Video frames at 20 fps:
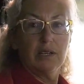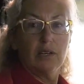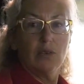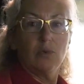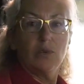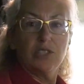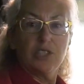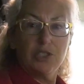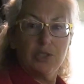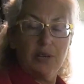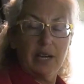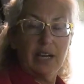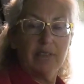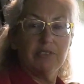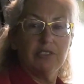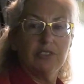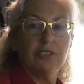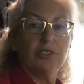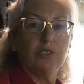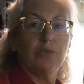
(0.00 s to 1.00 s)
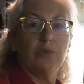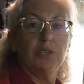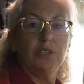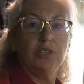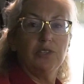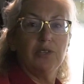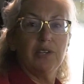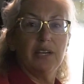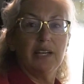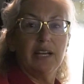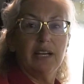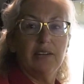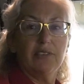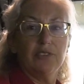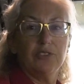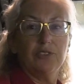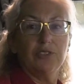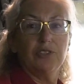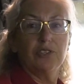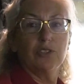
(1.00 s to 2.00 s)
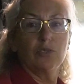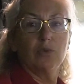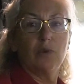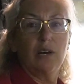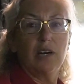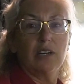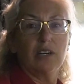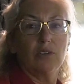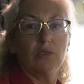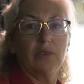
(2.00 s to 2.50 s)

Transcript: What you have to do when you get out and do your walk